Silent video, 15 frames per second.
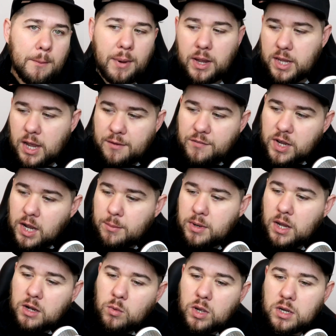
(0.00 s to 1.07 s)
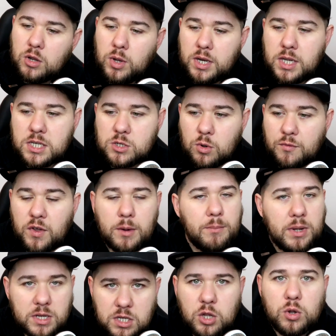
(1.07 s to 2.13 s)
But yeah, I think I'm the only one doing this sort of thing,
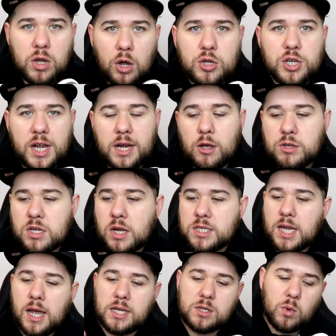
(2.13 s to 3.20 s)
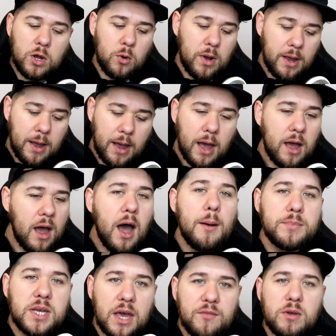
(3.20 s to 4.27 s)
but do go check those guys out as well.
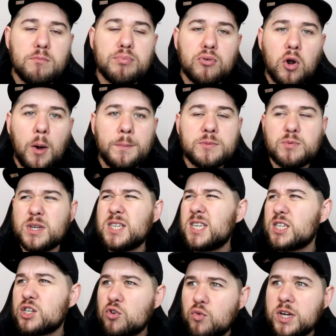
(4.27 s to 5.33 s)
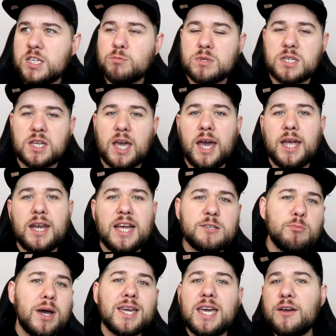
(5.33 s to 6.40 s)
I'm giving props because it's Christmas, okay? And
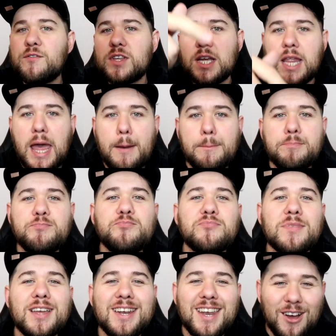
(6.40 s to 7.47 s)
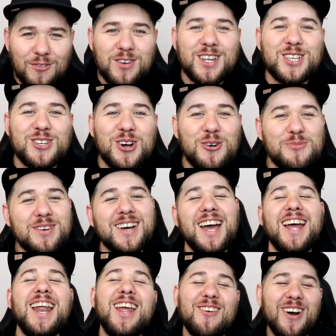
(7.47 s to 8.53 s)
that's my gift to them. Lovely job.
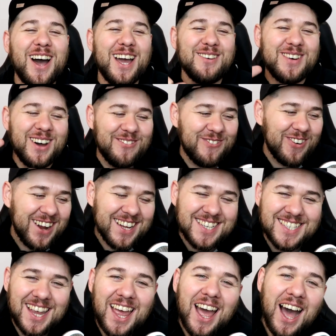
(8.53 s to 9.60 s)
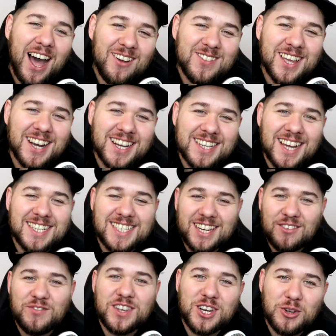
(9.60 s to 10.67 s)
Anyway, my friends, I'm done and
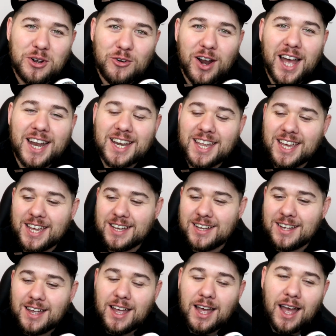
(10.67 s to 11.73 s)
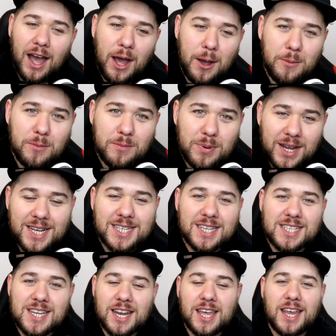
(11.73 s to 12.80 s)
dusted. If you're new around here, um, please
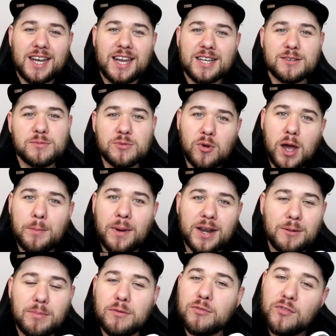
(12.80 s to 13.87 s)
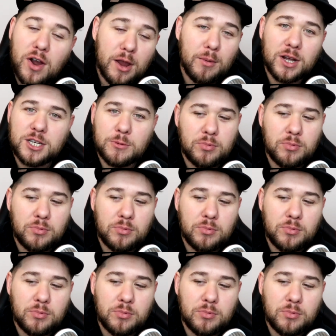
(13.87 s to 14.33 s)
consider hitting that subscribe button. It'd be very much